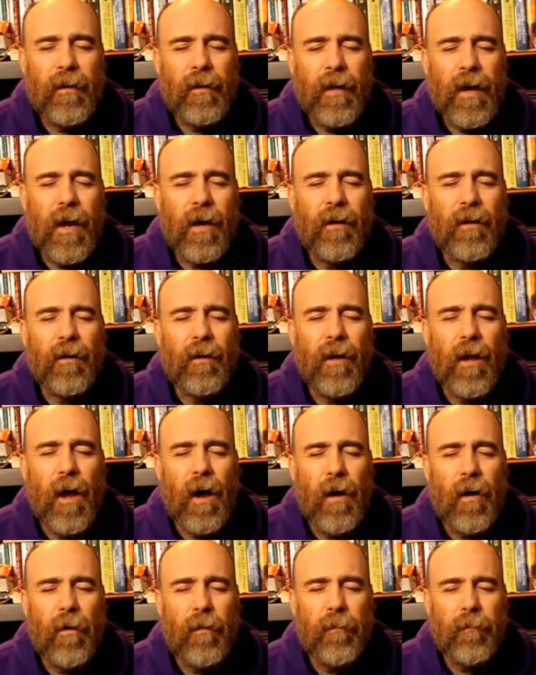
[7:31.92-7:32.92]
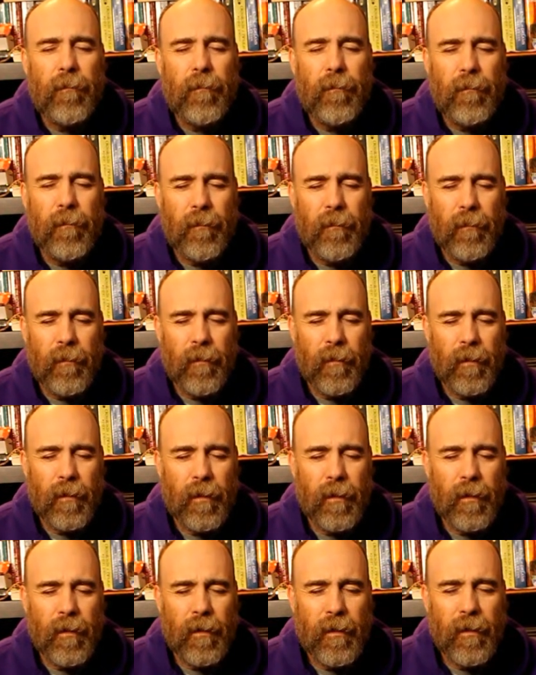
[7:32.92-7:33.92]
and love
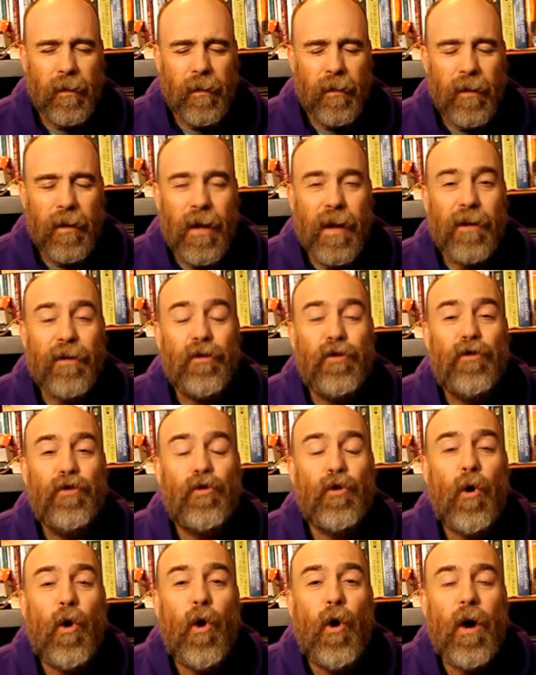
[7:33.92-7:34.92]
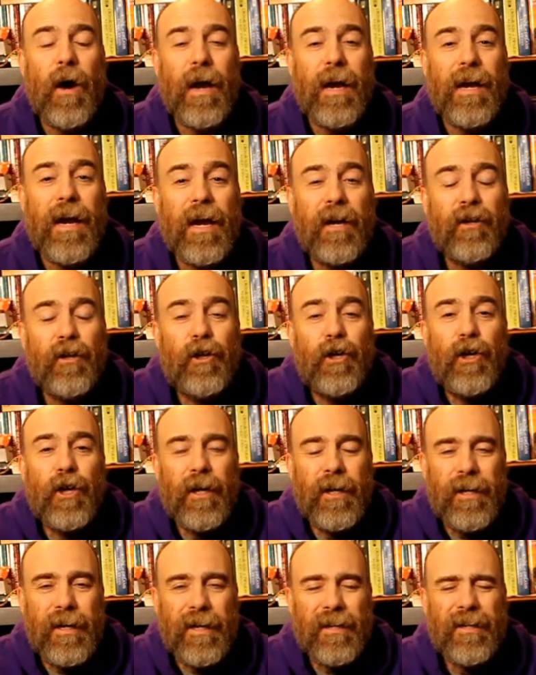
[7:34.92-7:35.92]
and joy and
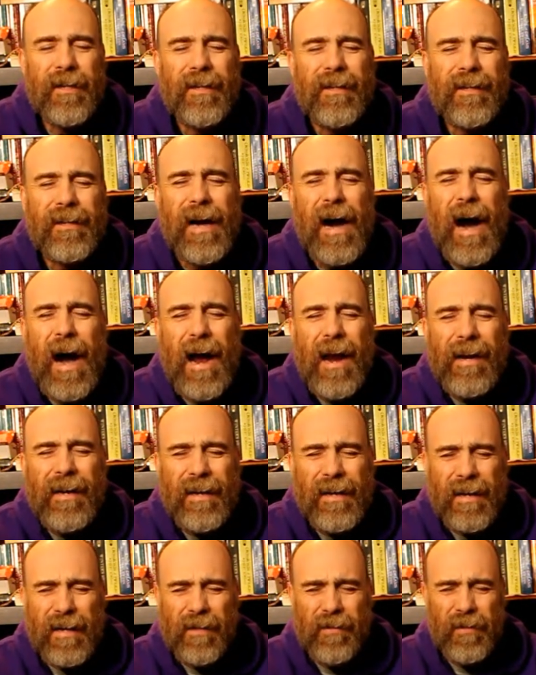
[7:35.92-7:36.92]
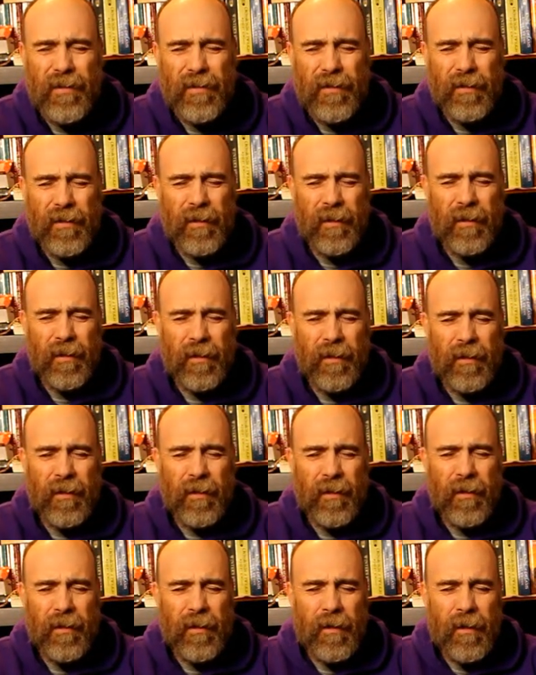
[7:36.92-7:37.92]
goodness and kindness.
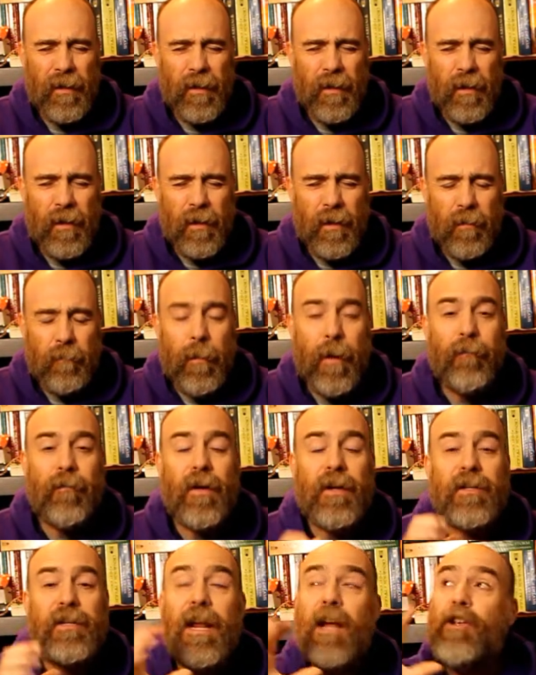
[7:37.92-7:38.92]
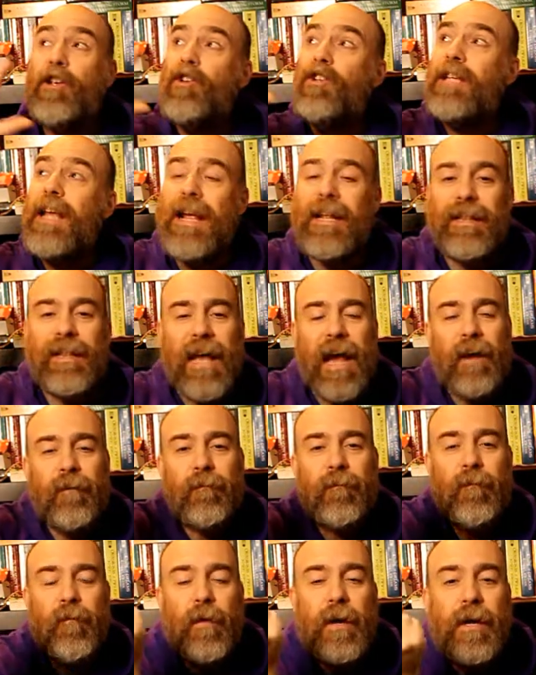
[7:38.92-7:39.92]
My friends, now you take that
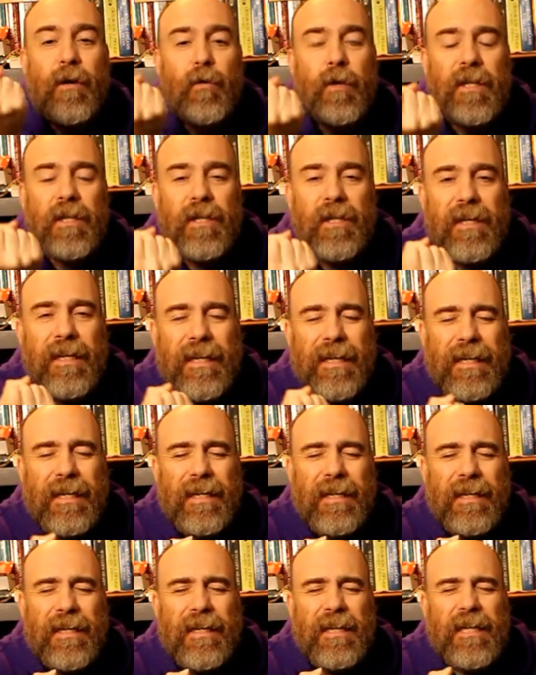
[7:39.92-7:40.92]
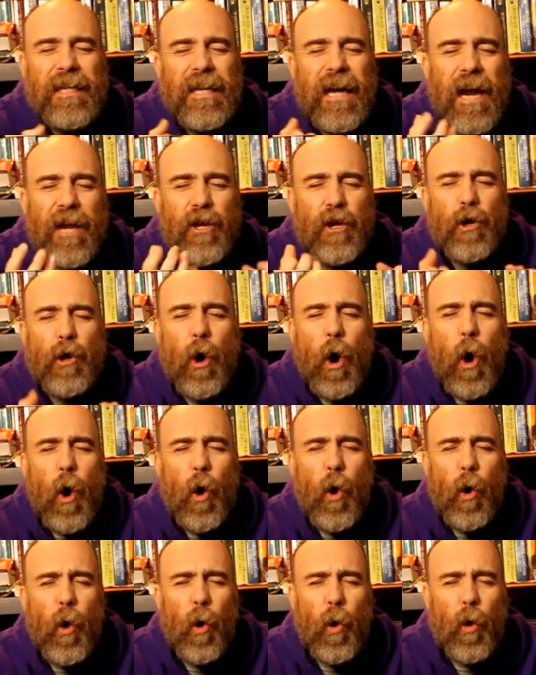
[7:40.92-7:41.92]
frequency and you
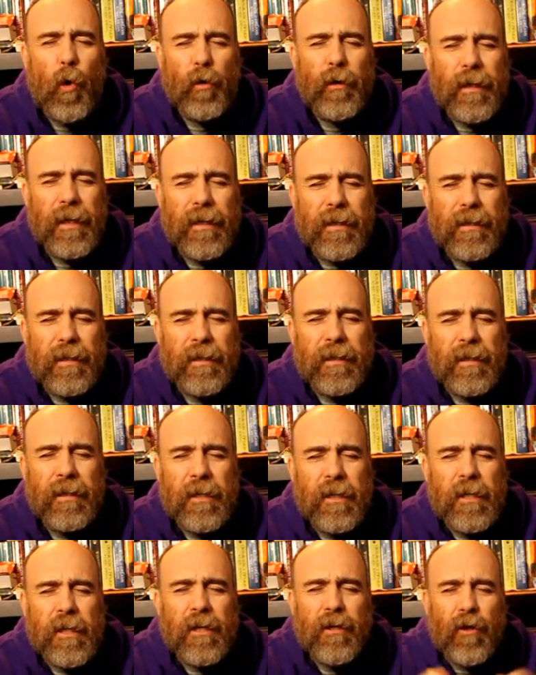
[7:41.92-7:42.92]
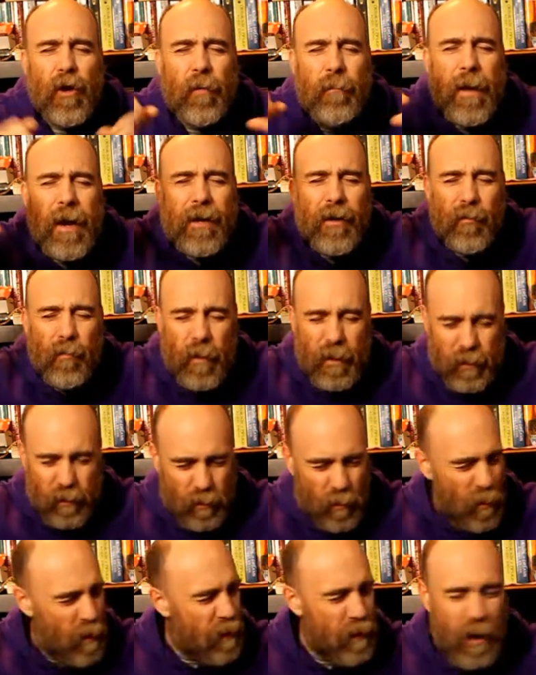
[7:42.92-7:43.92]
hold it. No matter what's
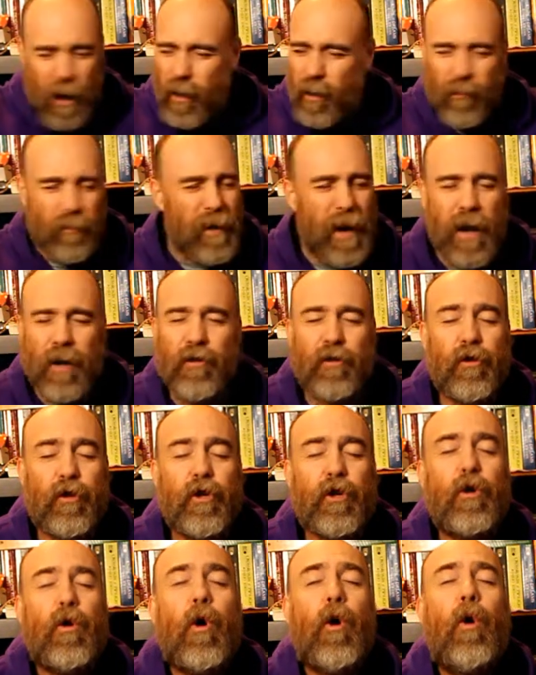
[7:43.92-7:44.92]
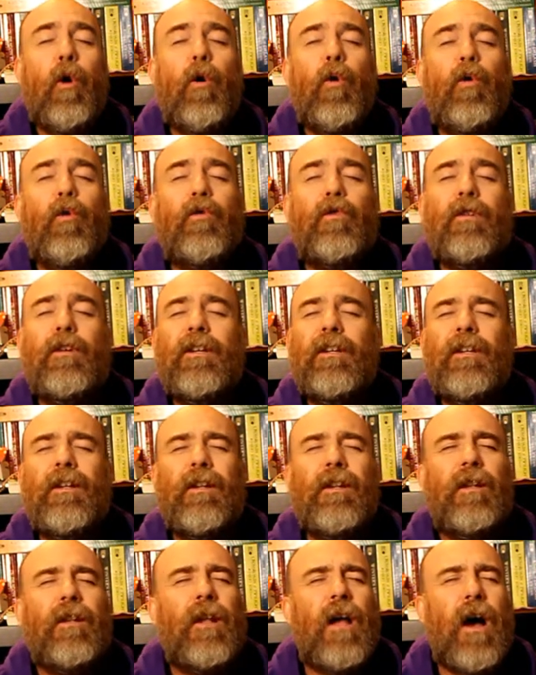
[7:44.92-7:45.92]
going on around you, you hold
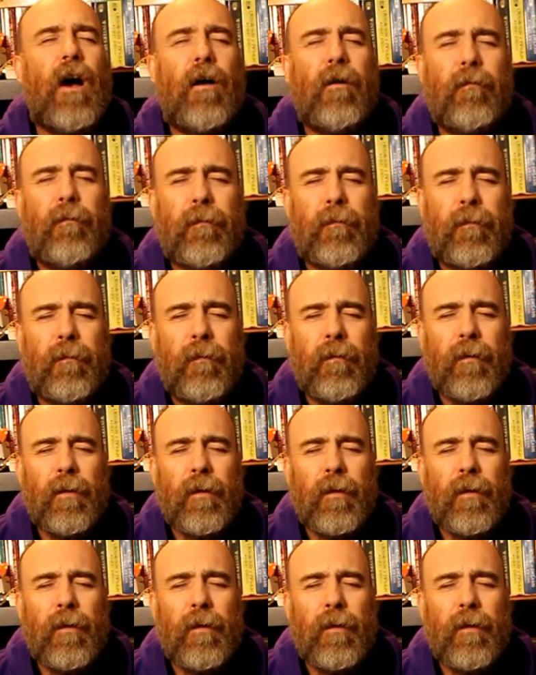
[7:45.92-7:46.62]
love.